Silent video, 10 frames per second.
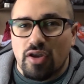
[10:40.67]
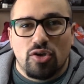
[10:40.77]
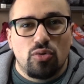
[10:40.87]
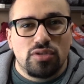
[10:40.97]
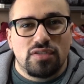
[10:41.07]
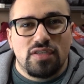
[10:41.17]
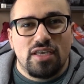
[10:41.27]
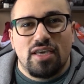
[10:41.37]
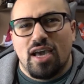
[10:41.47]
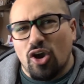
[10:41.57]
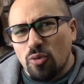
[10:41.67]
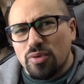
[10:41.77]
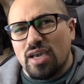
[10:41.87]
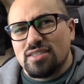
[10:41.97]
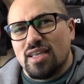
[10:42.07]
Very cool to see. I
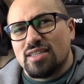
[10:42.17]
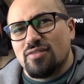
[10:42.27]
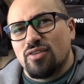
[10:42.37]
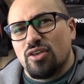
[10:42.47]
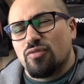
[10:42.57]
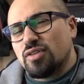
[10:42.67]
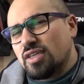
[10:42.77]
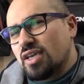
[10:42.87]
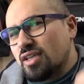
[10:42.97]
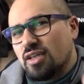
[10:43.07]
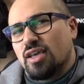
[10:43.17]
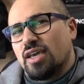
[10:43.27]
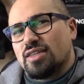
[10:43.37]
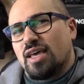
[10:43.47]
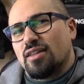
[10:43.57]
hope you guys liked the video. If you did,
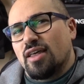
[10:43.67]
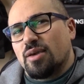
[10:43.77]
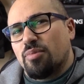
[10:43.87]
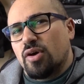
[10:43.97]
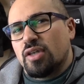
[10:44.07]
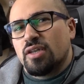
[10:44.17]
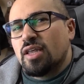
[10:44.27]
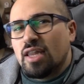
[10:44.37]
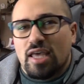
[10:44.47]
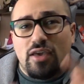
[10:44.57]
hit that like button.